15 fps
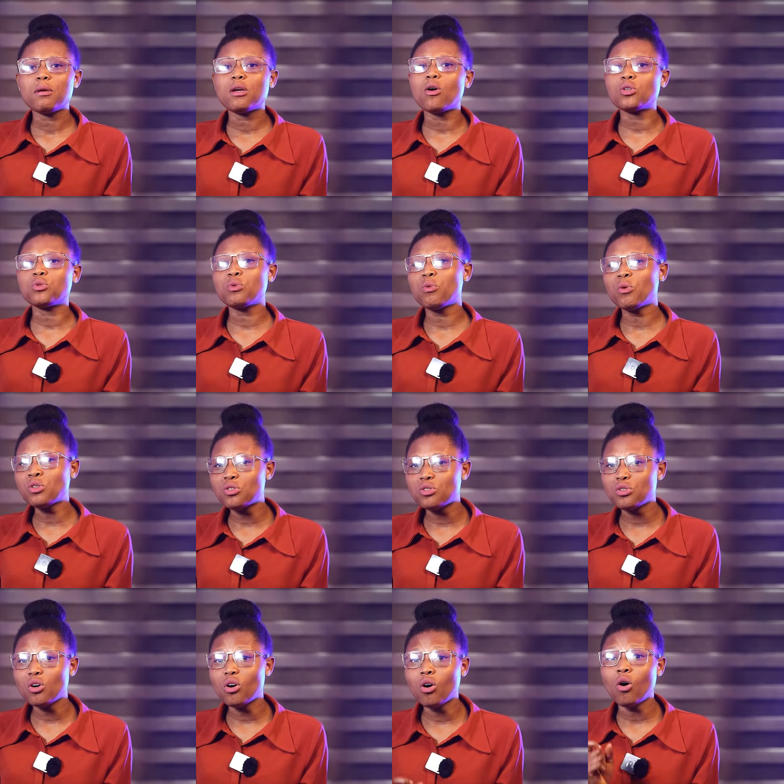because we want
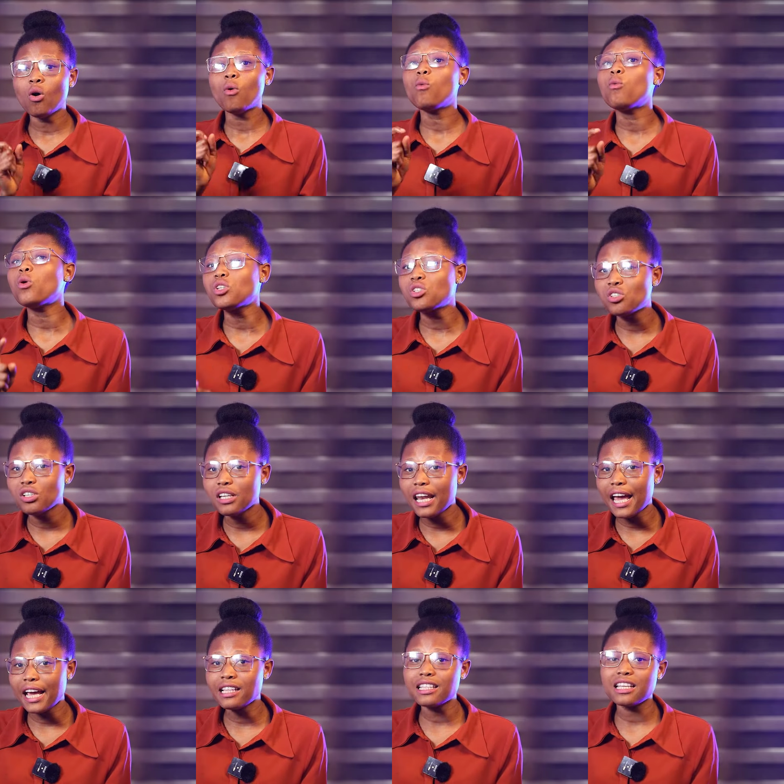to know what you
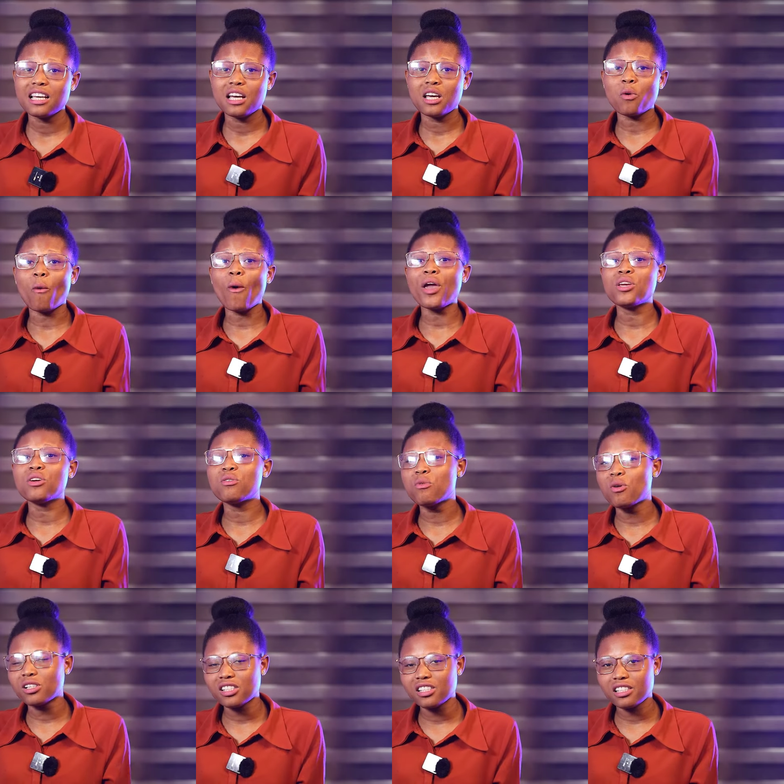learned and where you're
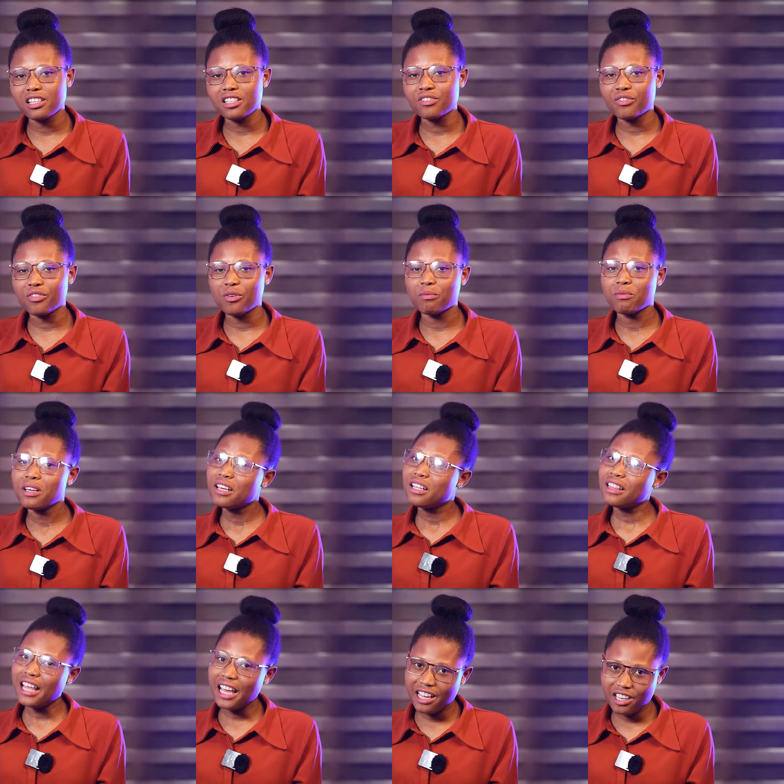watching us from.
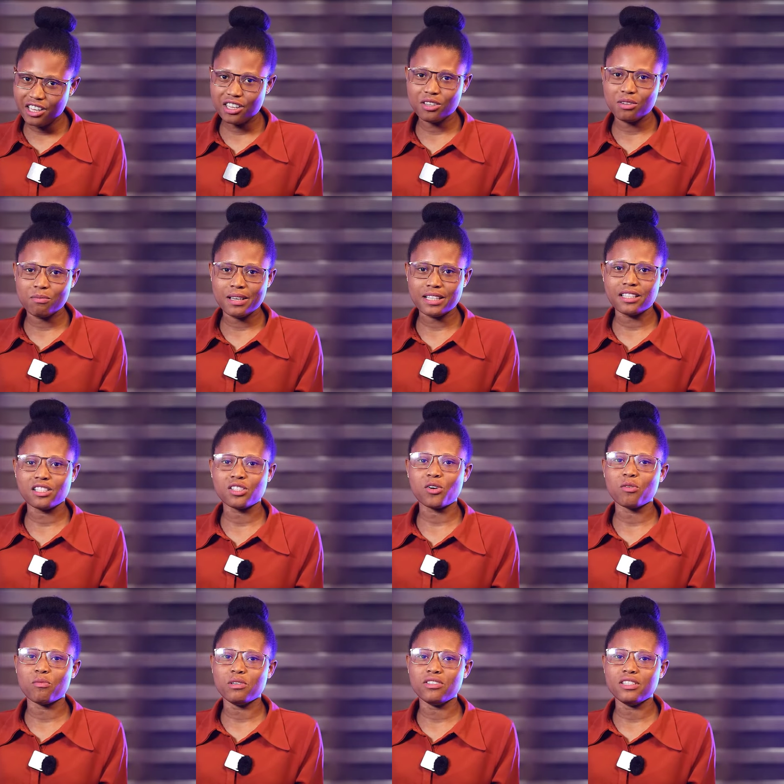Thank you,
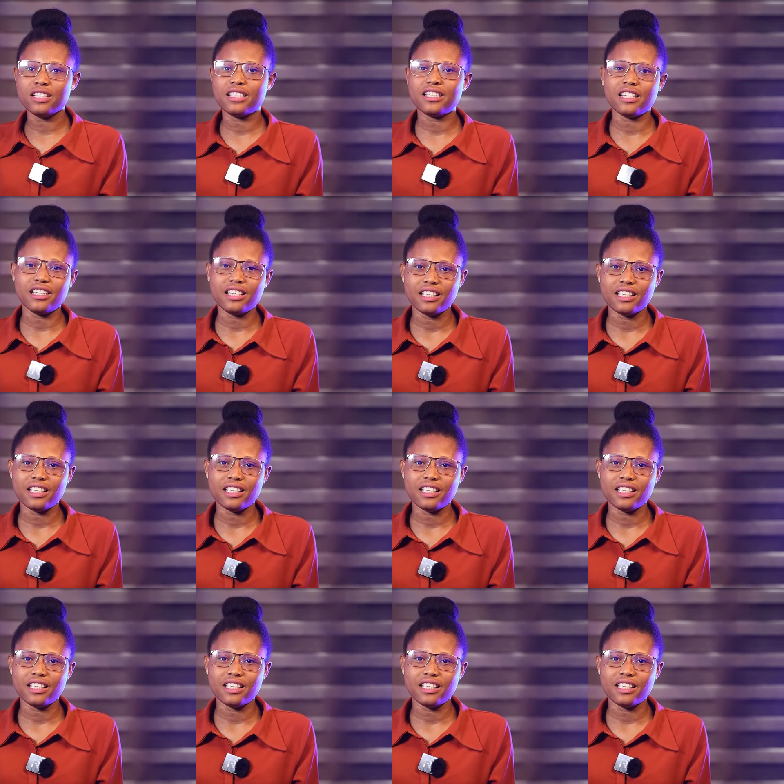message community.